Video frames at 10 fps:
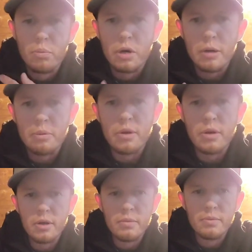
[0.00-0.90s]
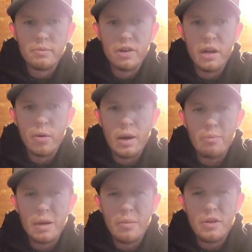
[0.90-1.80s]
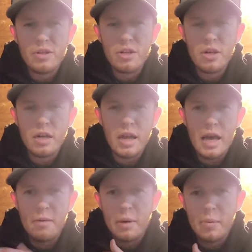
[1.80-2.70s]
probably a video out maybe Sunday night,